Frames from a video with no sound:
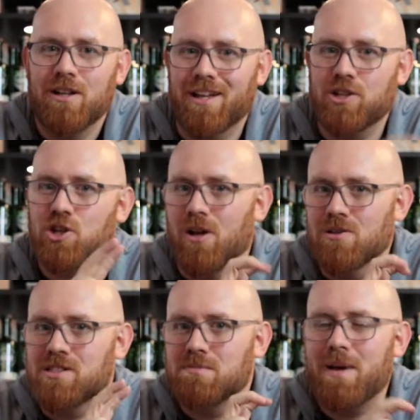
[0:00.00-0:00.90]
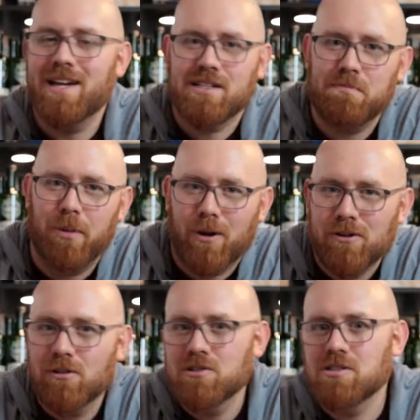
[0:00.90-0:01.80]
like Charles's Picks
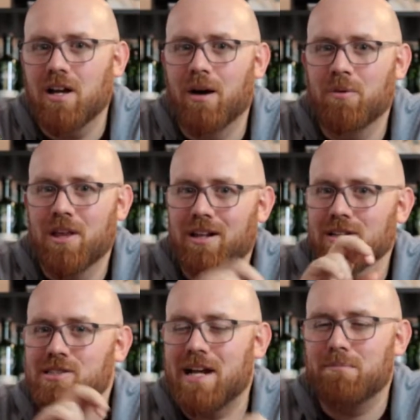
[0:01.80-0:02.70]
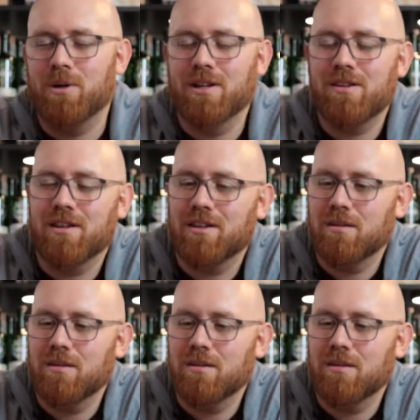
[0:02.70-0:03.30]
bottles with a little stamp on, I think, in the